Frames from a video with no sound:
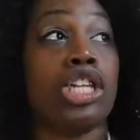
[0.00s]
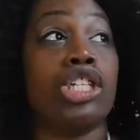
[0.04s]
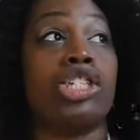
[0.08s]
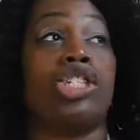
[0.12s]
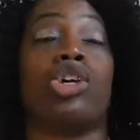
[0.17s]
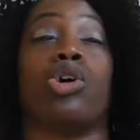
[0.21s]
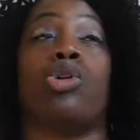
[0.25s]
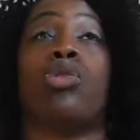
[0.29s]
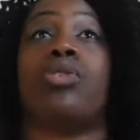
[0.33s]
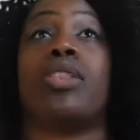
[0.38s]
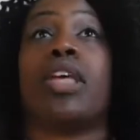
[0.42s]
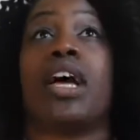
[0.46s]

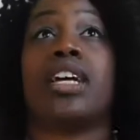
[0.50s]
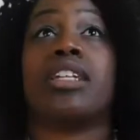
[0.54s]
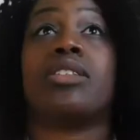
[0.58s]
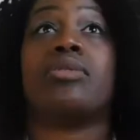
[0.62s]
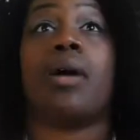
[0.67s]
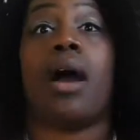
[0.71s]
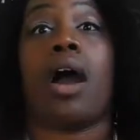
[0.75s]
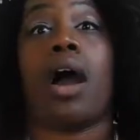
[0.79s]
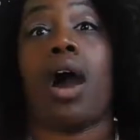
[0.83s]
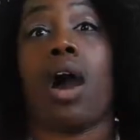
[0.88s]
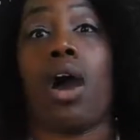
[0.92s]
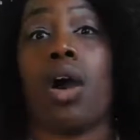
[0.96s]
So that's
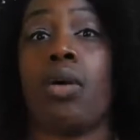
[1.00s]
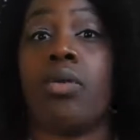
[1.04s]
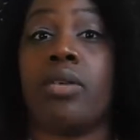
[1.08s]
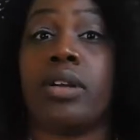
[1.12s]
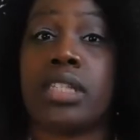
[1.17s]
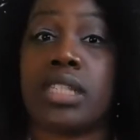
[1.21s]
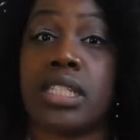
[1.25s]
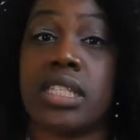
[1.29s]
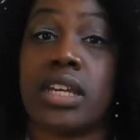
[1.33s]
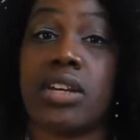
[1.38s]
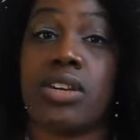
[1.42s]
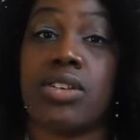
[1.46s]
why I
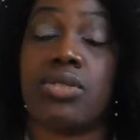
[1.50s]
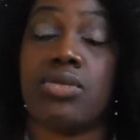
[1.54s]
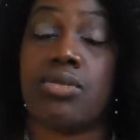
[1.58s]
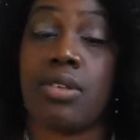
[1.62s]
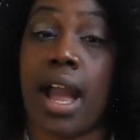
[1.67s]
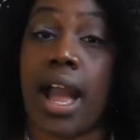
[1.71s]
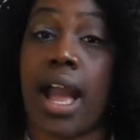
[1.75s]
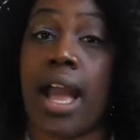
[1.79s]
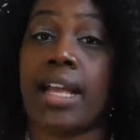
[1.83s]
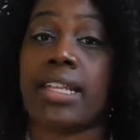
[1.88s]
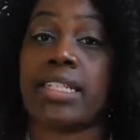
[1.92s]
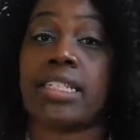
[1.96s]
always tell you
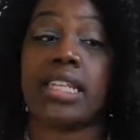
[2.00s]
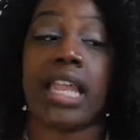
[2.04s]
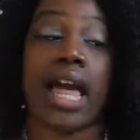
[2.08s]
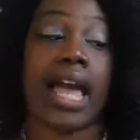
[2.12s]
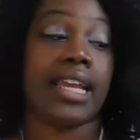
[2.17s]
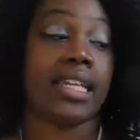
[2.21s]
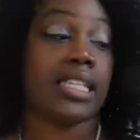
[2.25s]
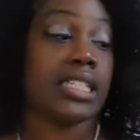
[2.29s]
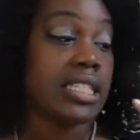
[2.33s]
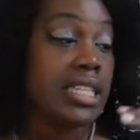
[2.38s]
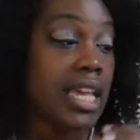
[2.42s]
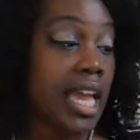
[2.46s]
guys, like,